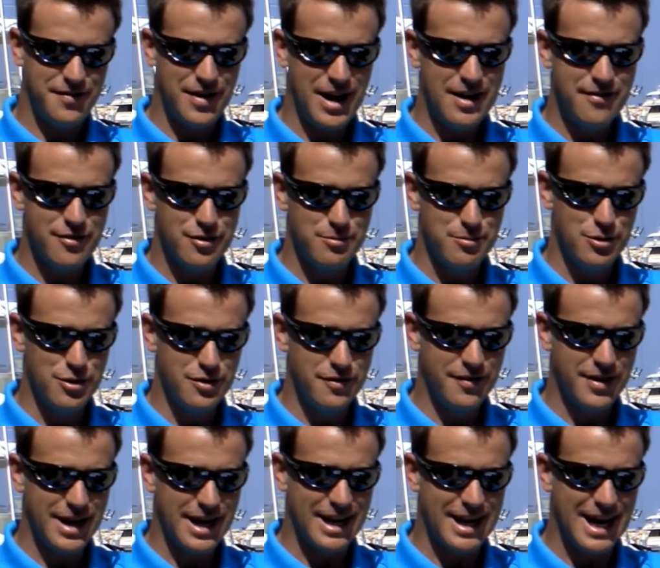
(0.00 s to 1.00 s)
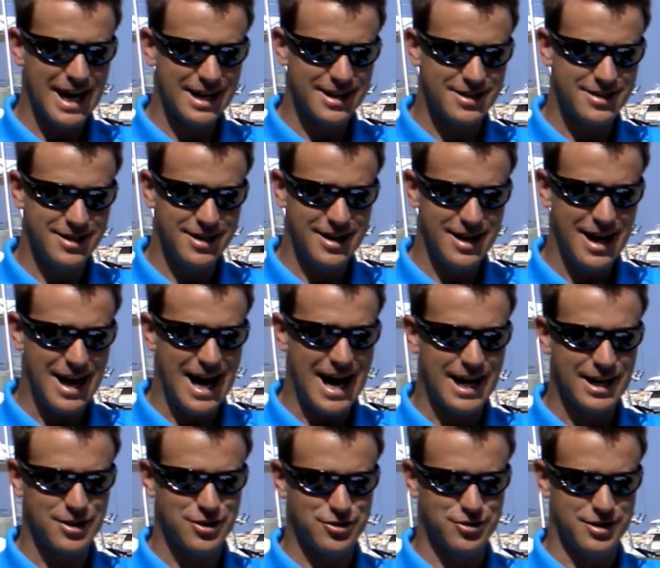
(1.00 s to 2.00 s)
Favourite movie and actor,
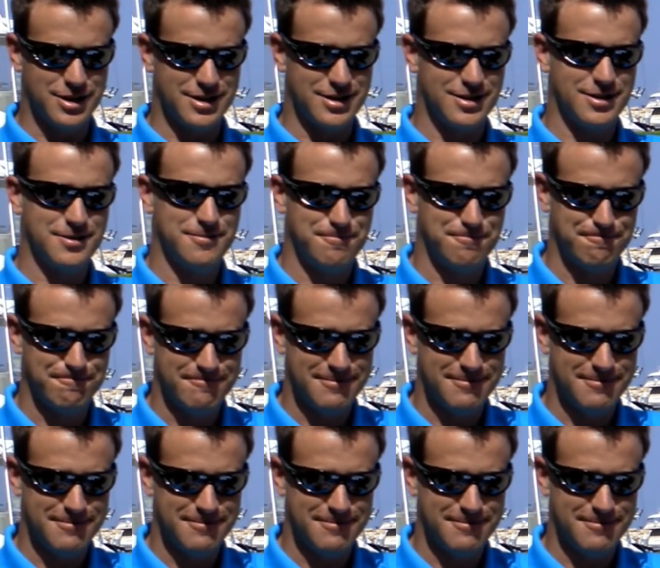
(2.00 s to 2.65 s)
actress?